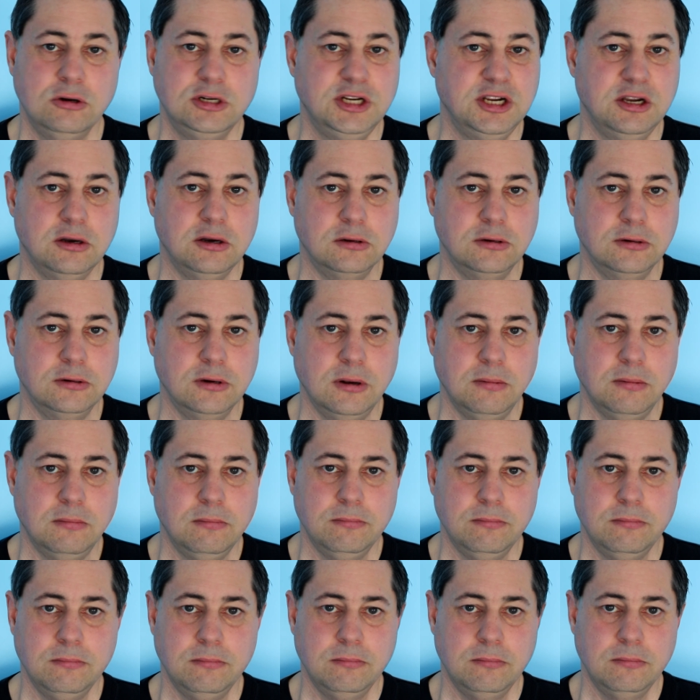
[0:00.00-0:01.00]
children.
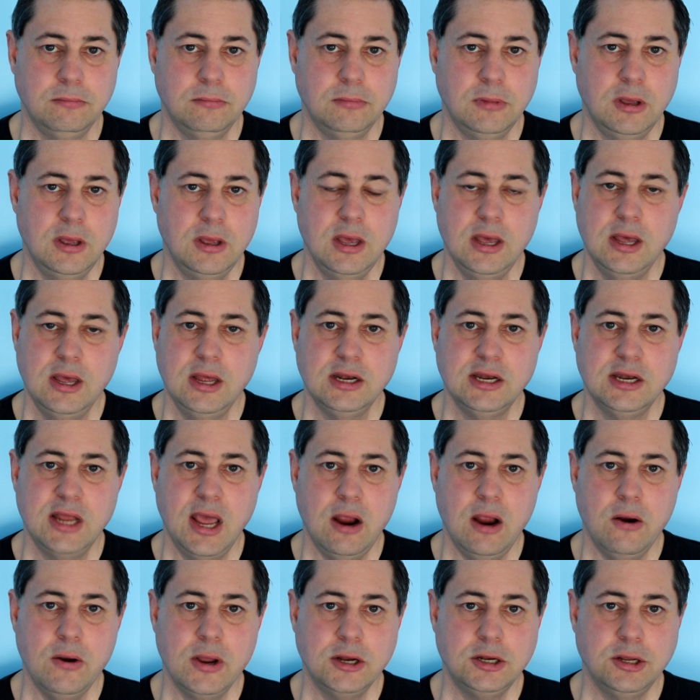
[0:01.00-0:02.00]

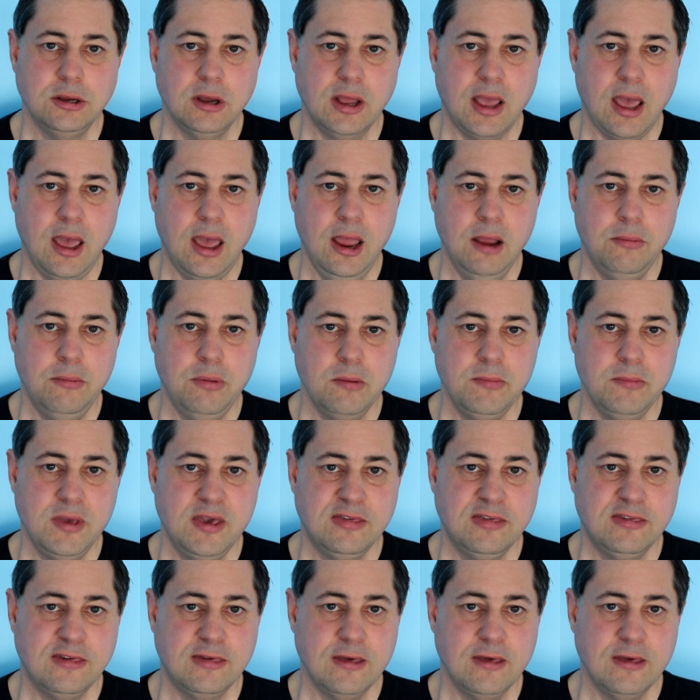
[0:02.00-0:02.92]
Terah took Abram his